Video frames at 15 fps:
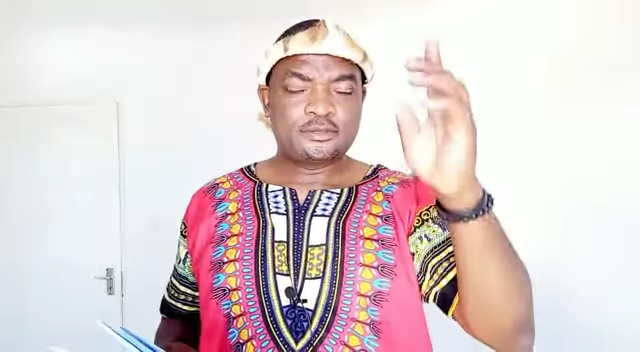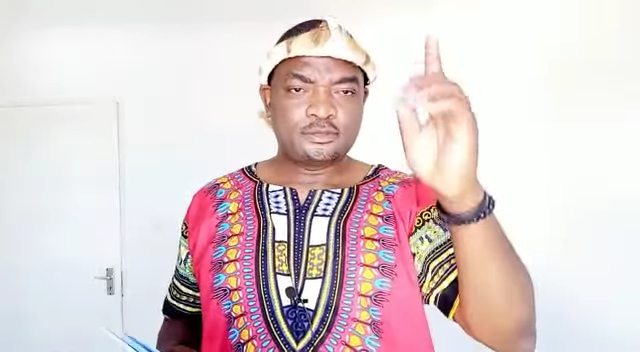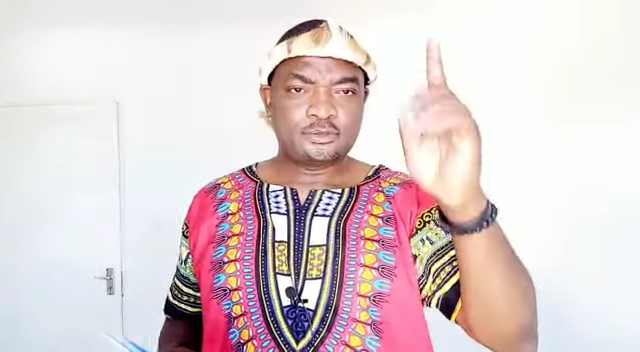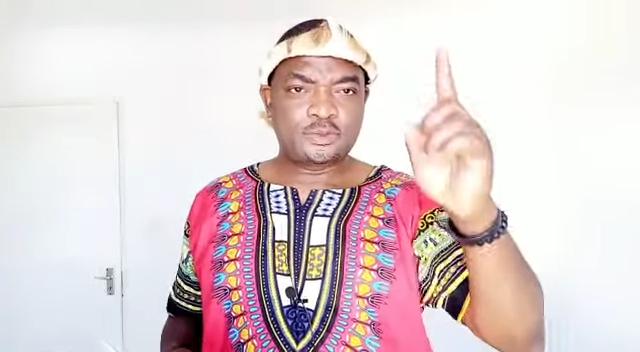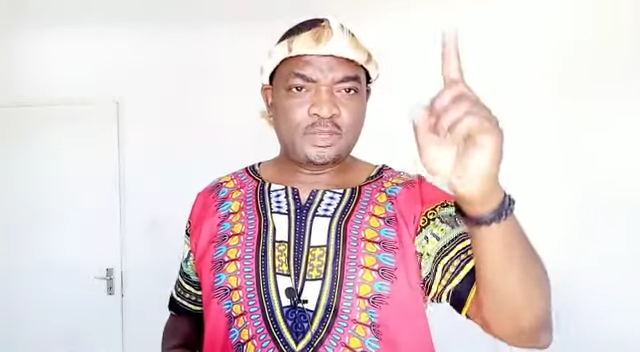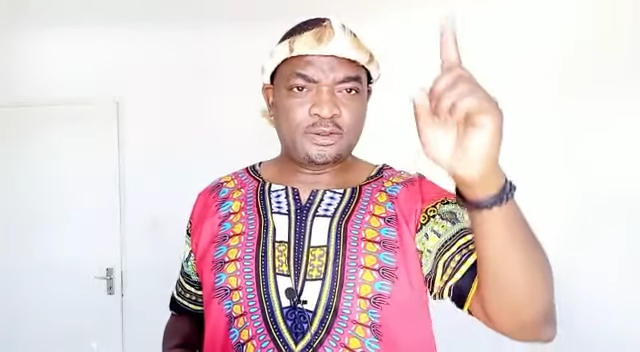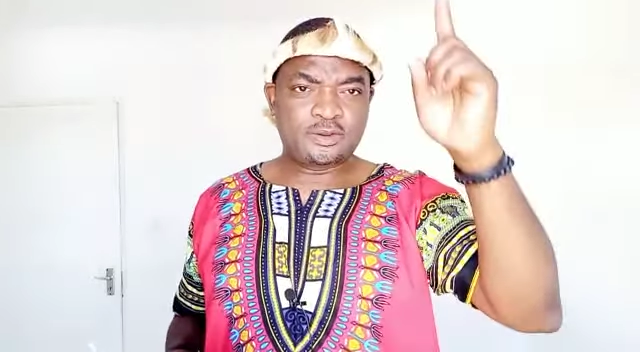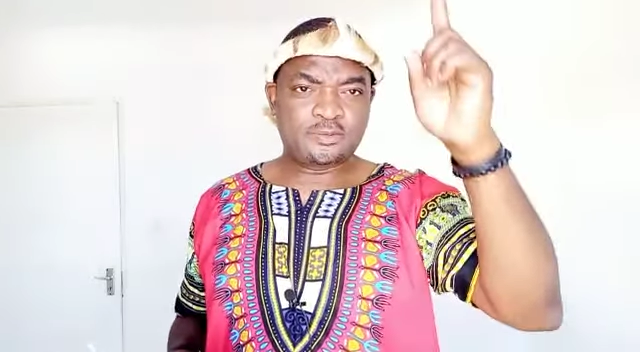
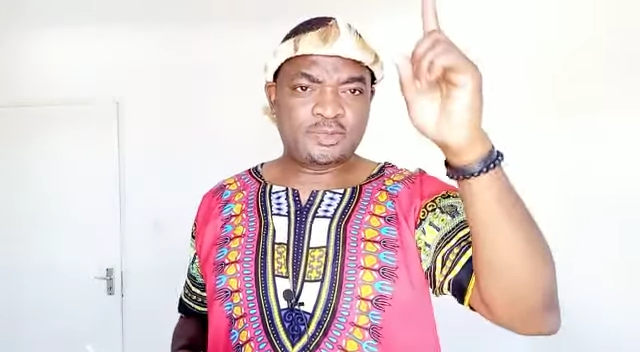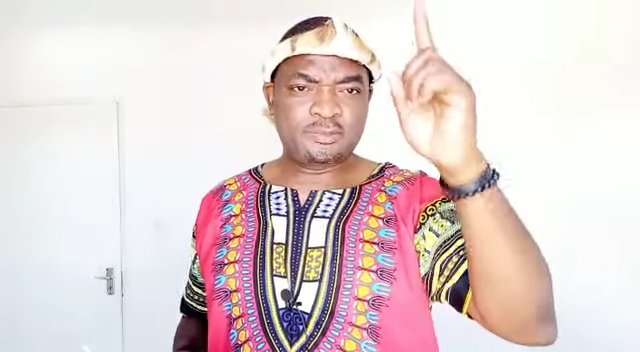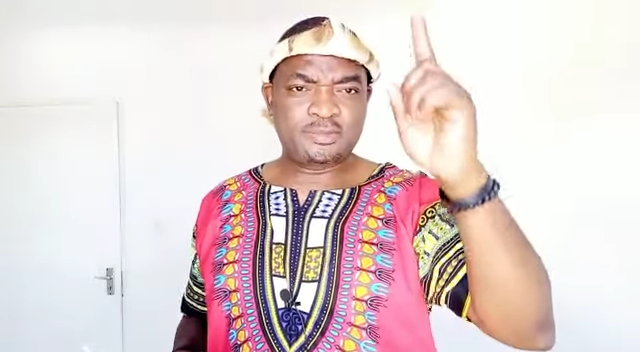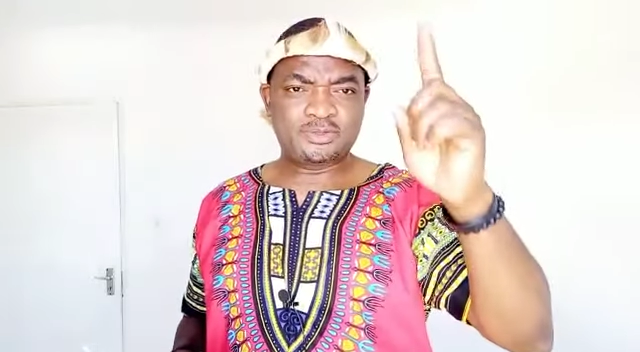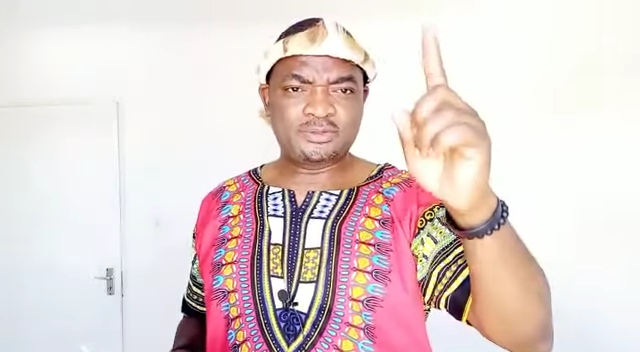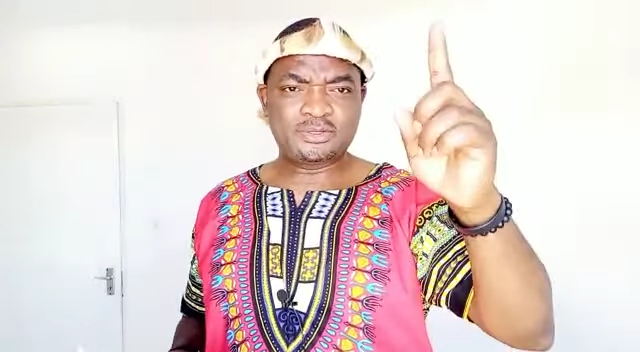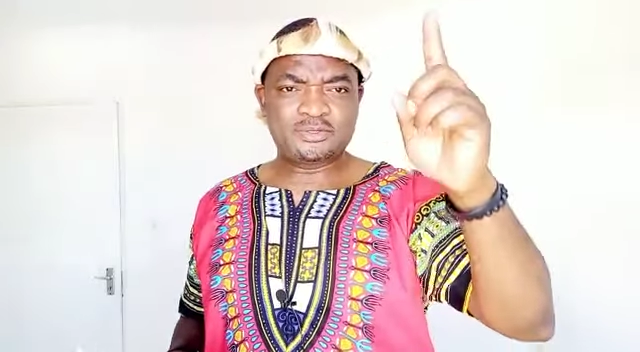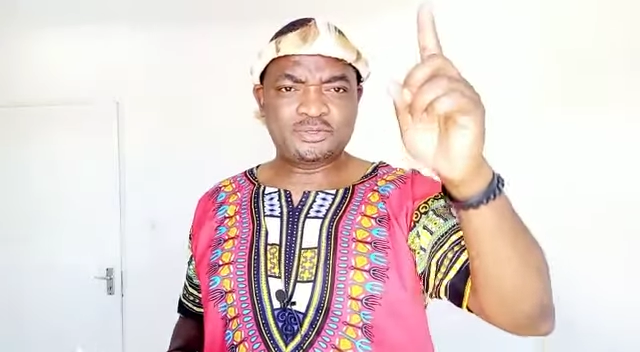We are going up the
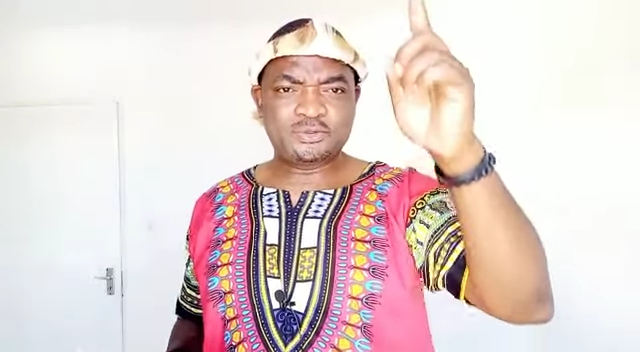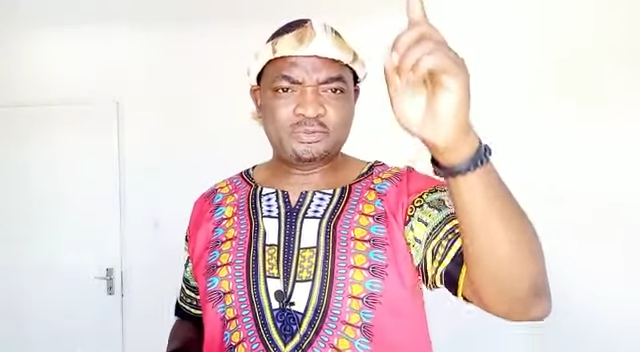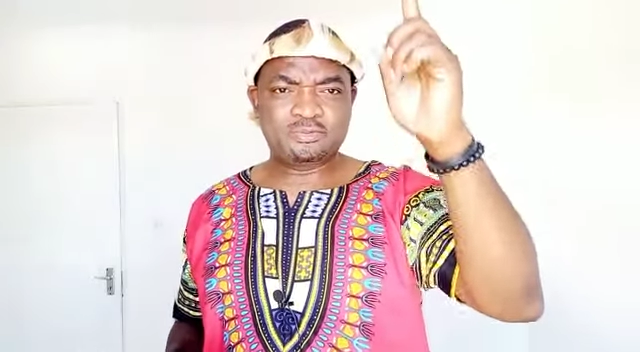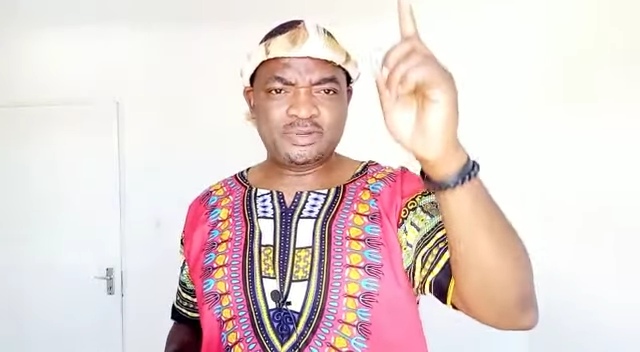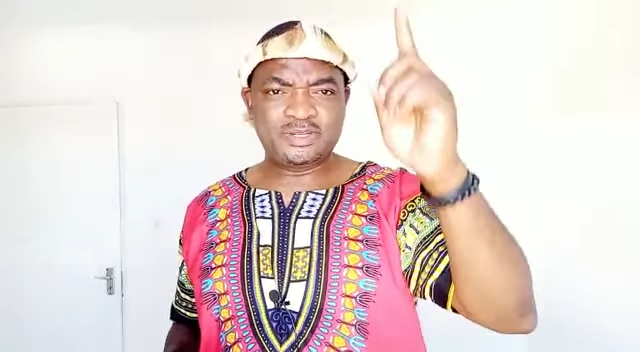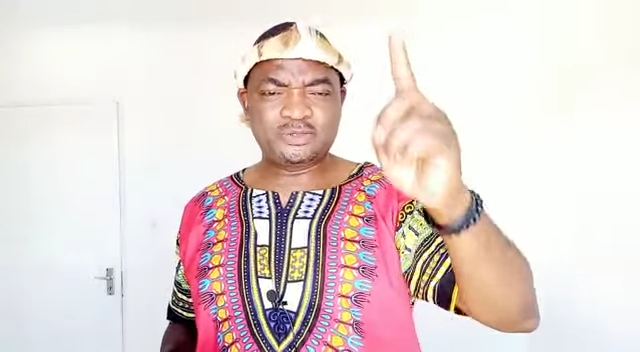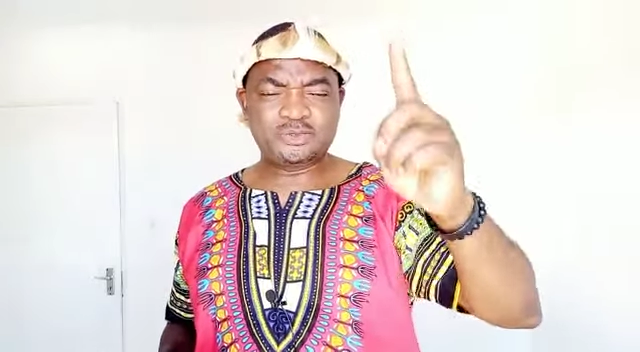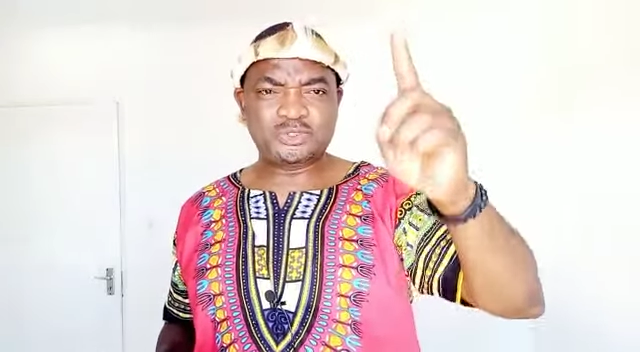mountain
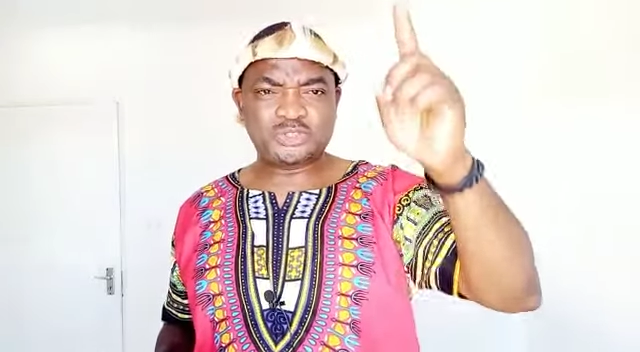to